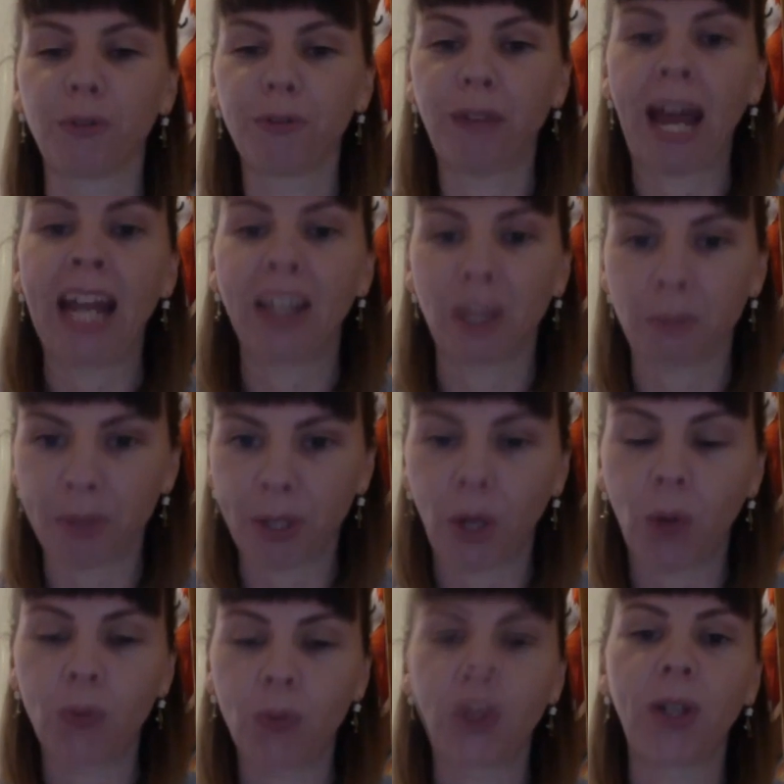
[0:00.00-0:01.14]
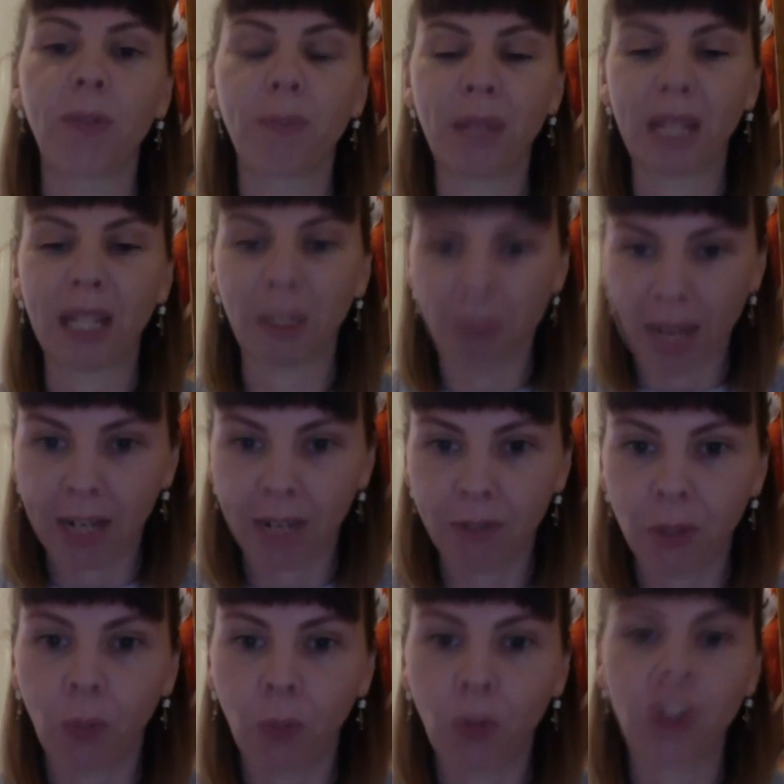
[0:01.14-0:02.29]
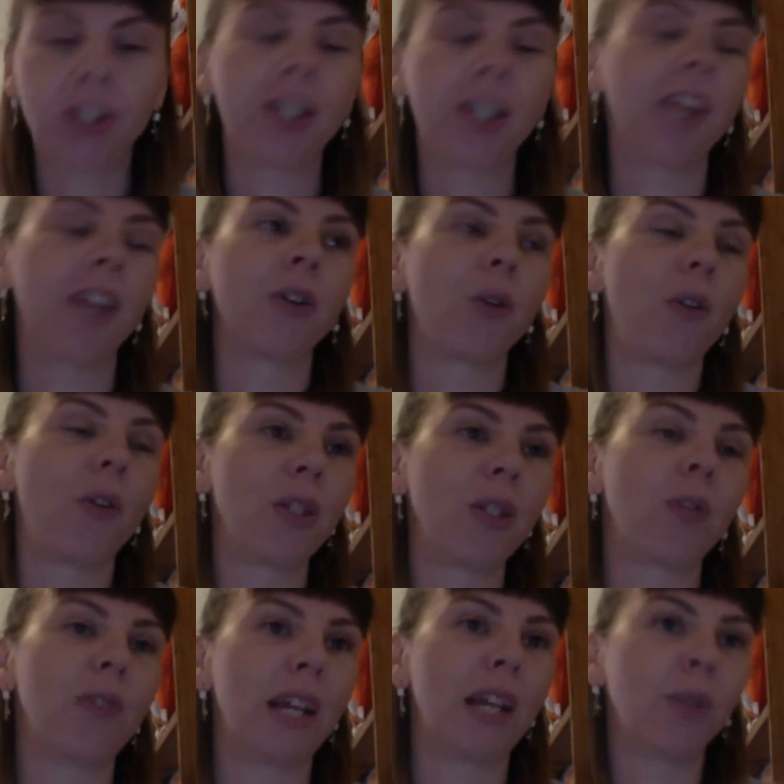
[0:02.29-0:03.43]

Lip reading: of hate themselves and be competitive towards each other and all that sort of thing.